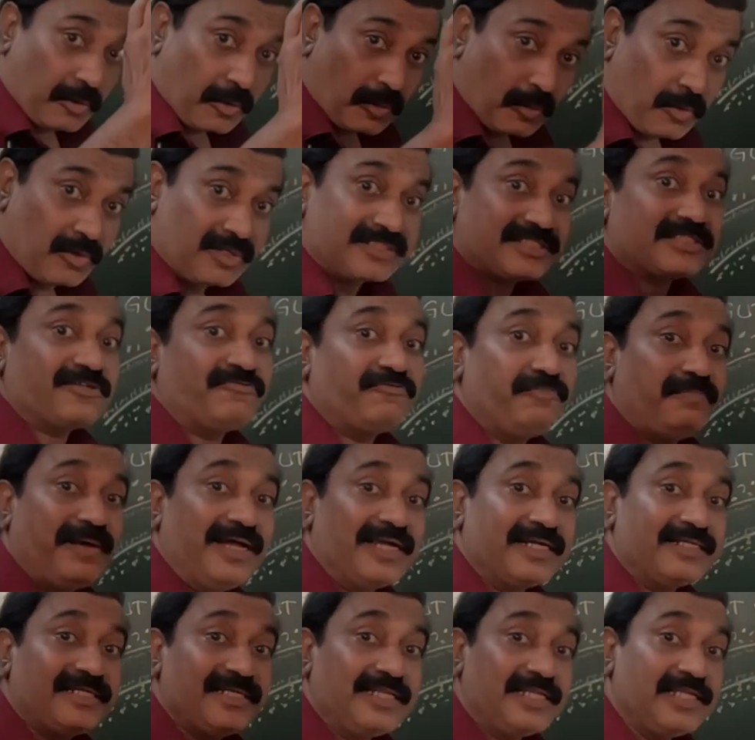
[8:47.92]
crores of
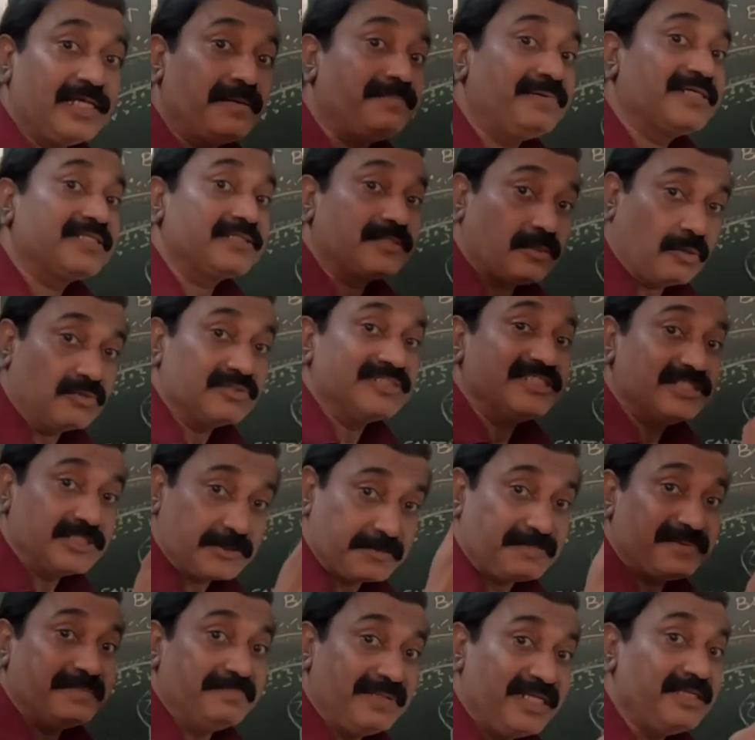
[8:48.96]
bacteria, but
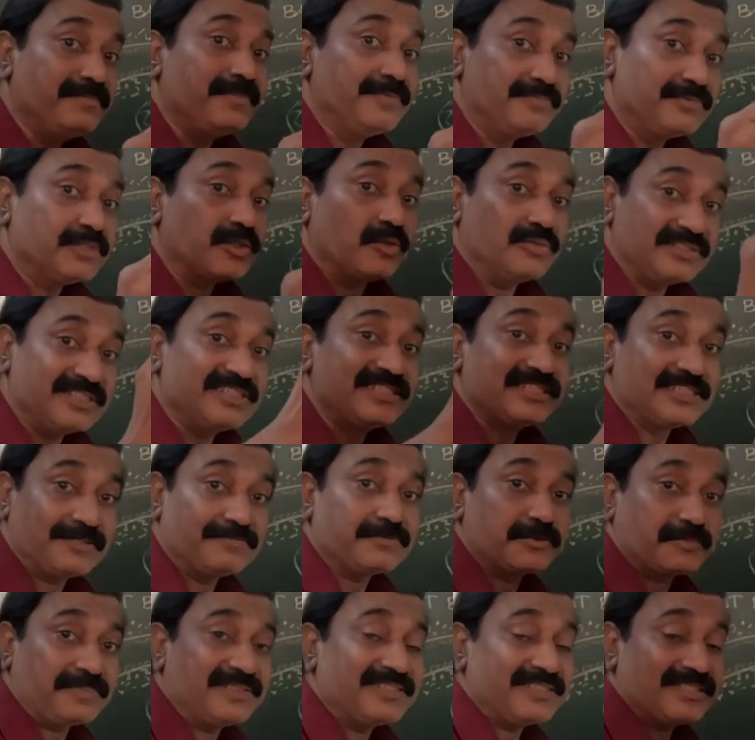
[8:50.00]
minimum thousands
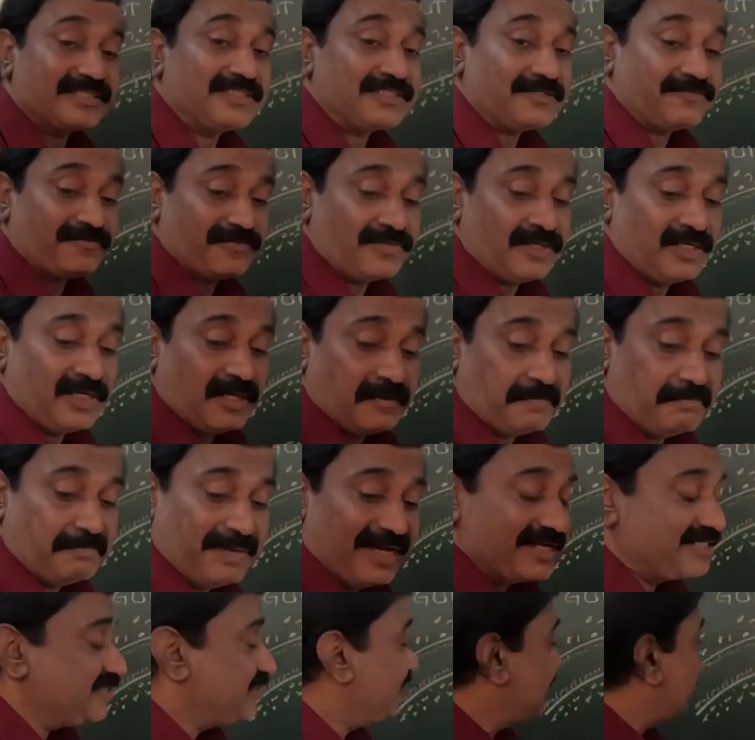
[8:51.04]
of species of
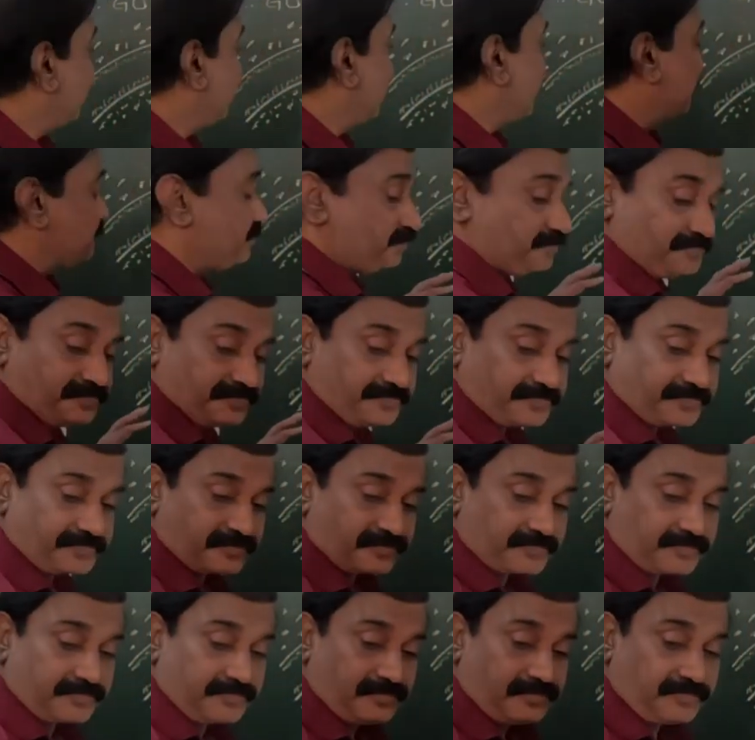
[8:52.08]
bacteria.
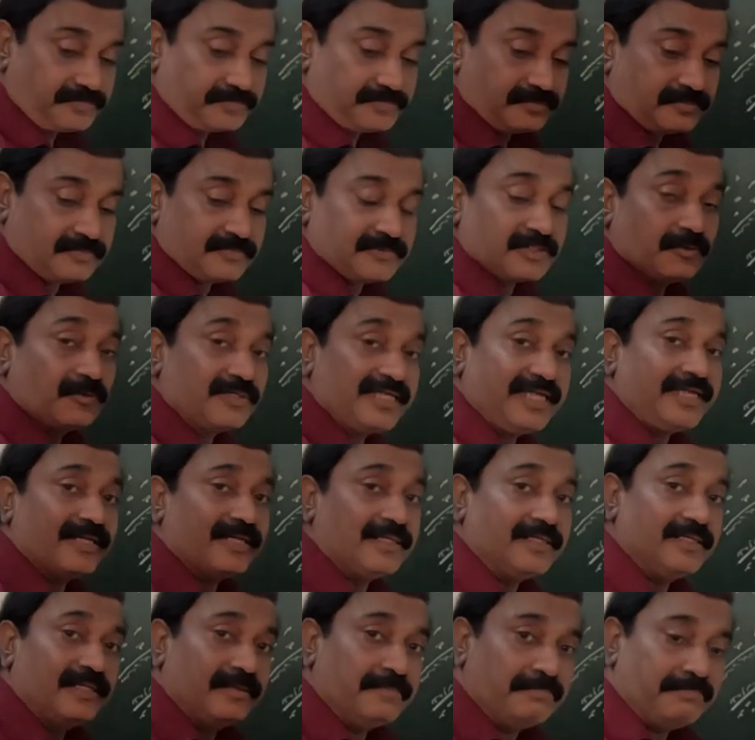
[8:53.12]
Okay,
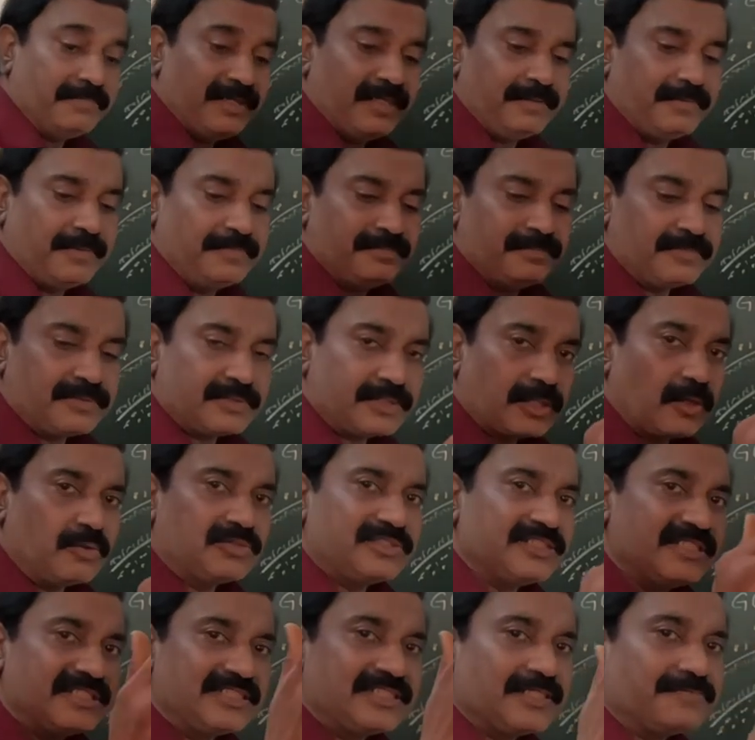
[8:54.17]
minimum
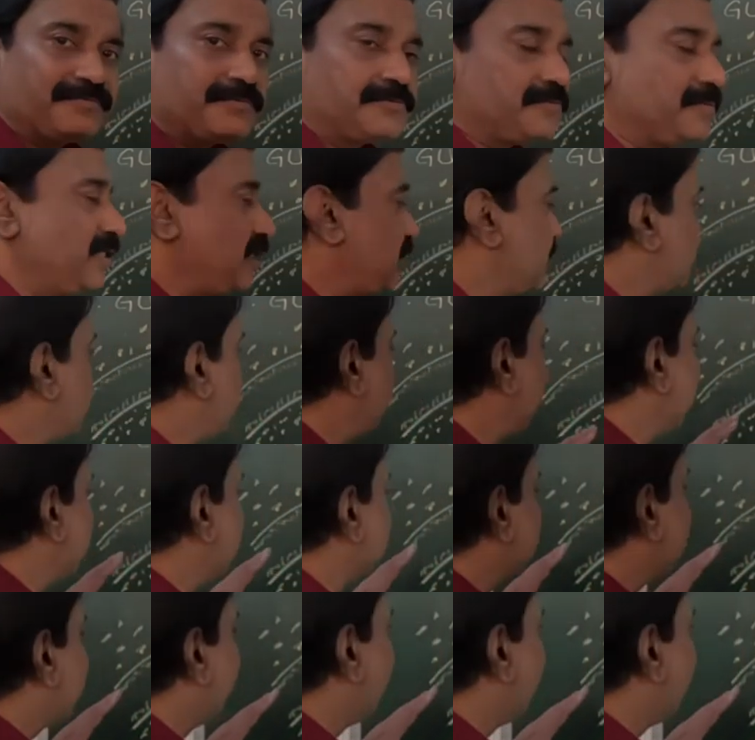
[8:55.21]
thousands of species